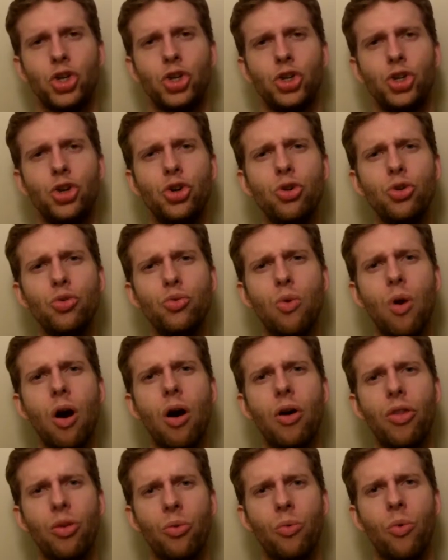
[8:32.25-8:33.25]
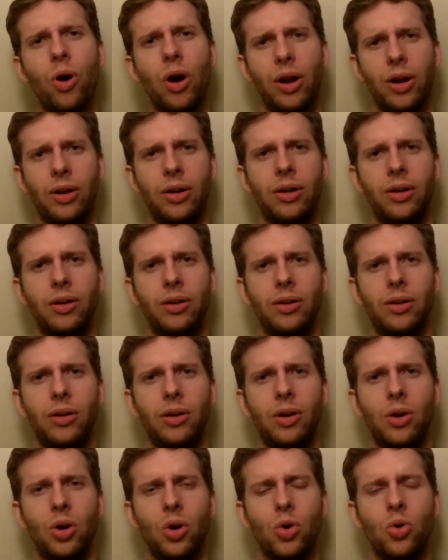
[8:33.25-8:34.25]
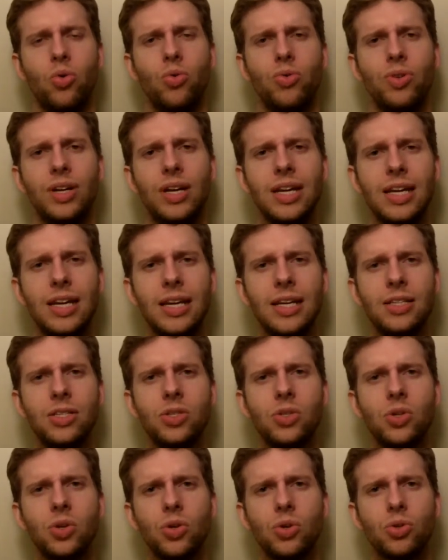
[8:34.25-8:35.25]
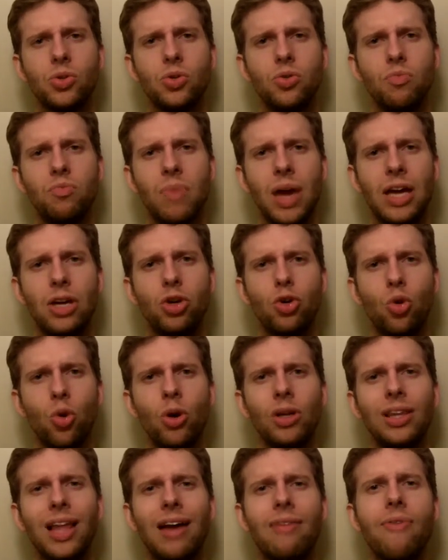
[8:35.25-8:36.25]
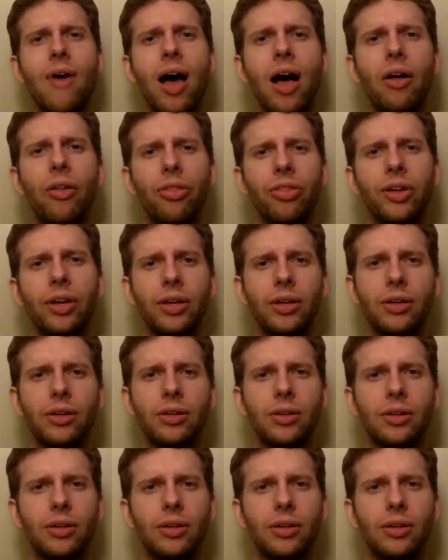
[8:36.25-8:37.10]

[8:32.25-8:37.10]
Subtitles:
You are the one who needs to make your life healthy.